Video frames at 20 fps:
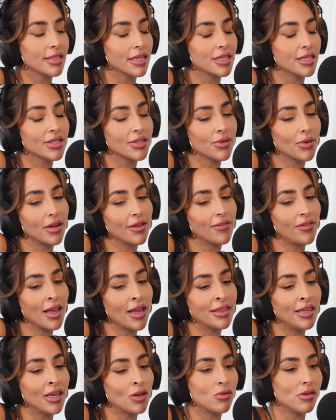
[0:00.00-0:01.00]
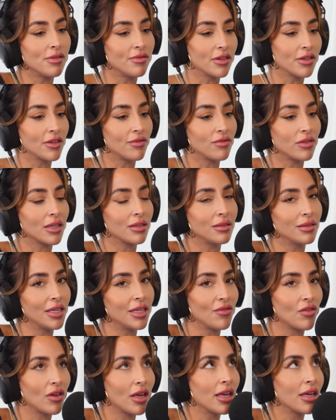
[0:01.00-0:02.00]
It's like sort of like the equivalent of like
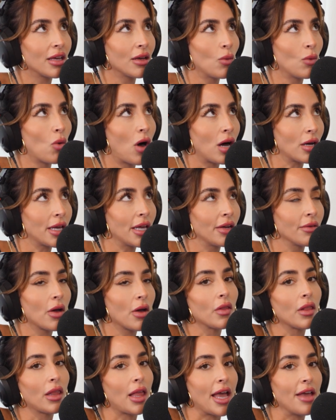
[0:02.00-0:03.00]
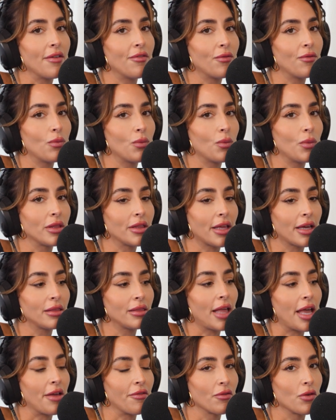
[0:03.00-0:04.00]
walking around life with
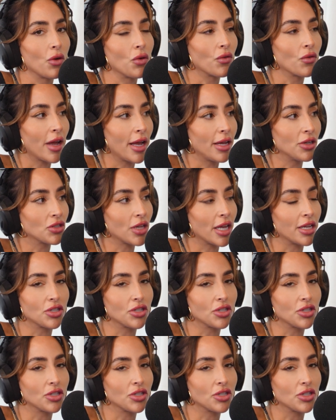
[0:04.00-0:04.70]
like life road rage.